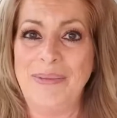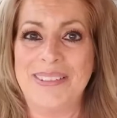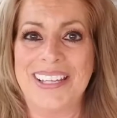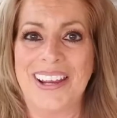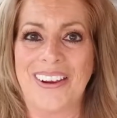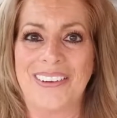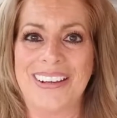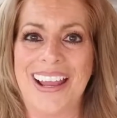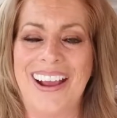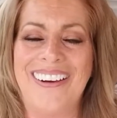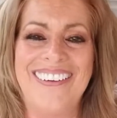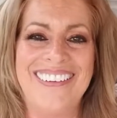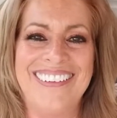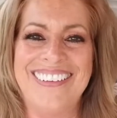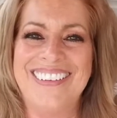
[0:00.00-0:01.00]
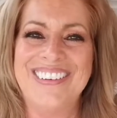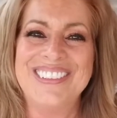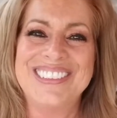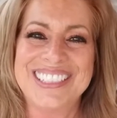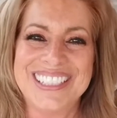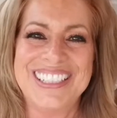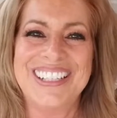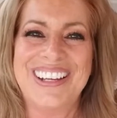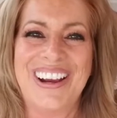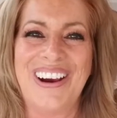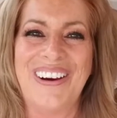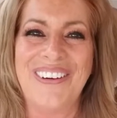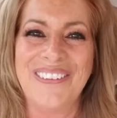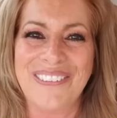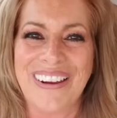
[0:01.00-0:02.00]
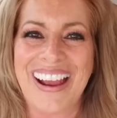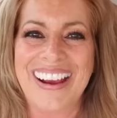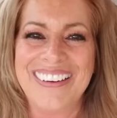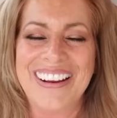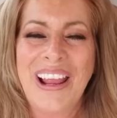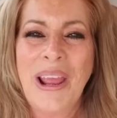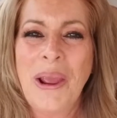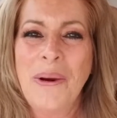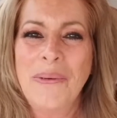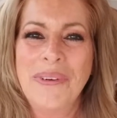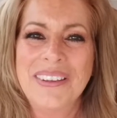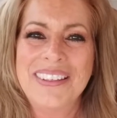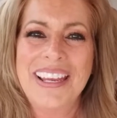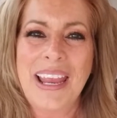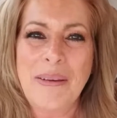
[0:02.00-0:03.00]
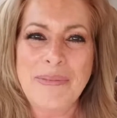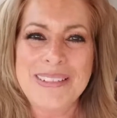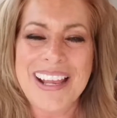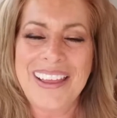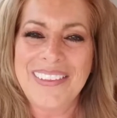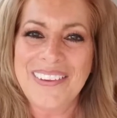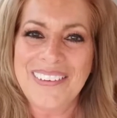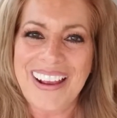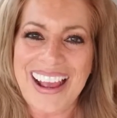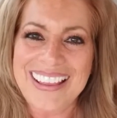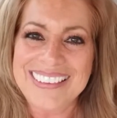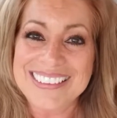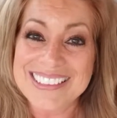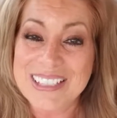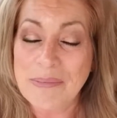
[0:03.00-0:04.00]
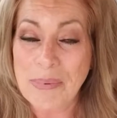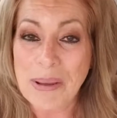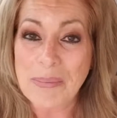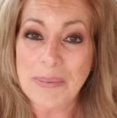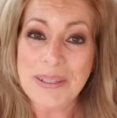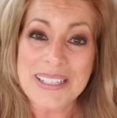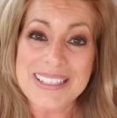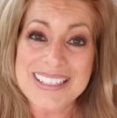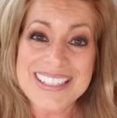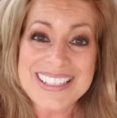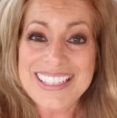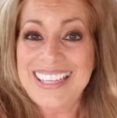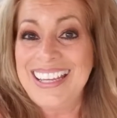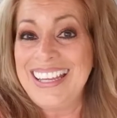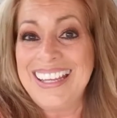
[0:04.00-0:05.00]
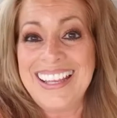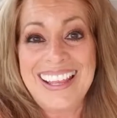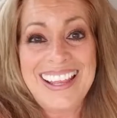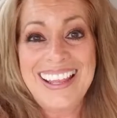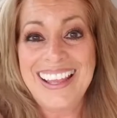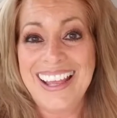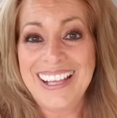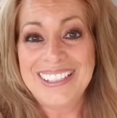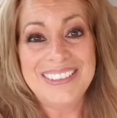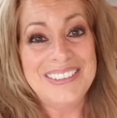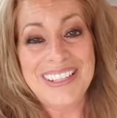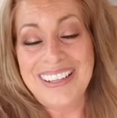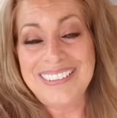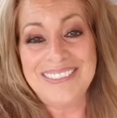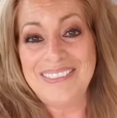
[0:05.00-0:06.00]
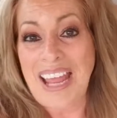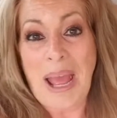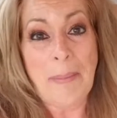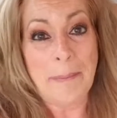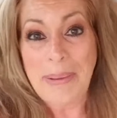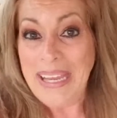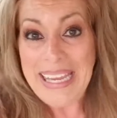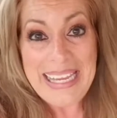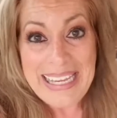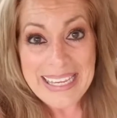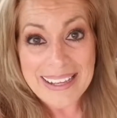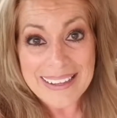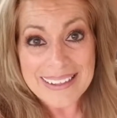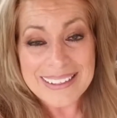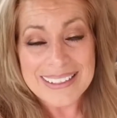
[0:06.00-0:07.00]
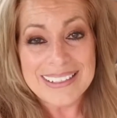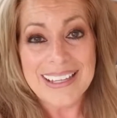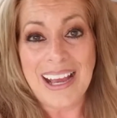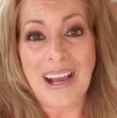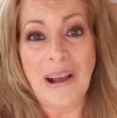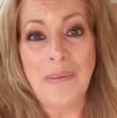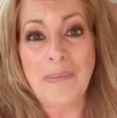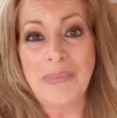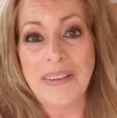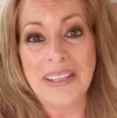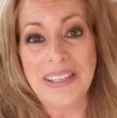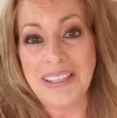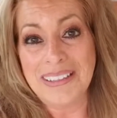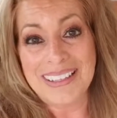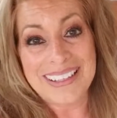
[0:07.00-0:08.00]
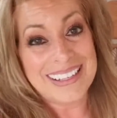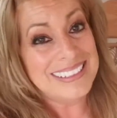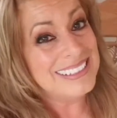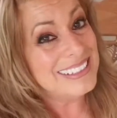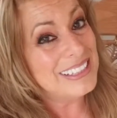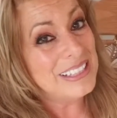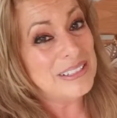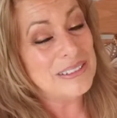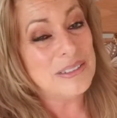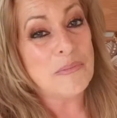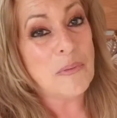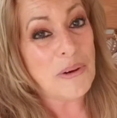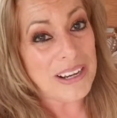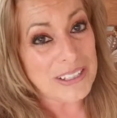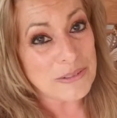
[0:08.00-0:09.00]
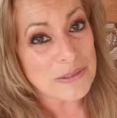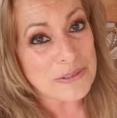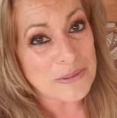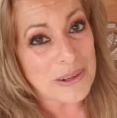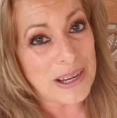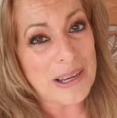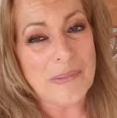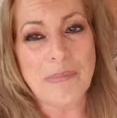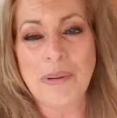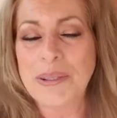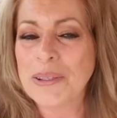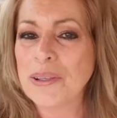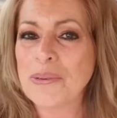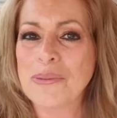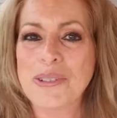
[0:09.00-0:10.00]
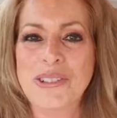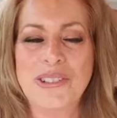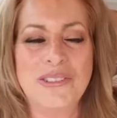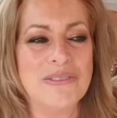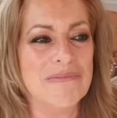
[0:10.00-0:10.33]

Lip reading: there. Now, who's gonna go around with tapes on their eyelids that people can see? Not me. Like I said, the price was right, but there was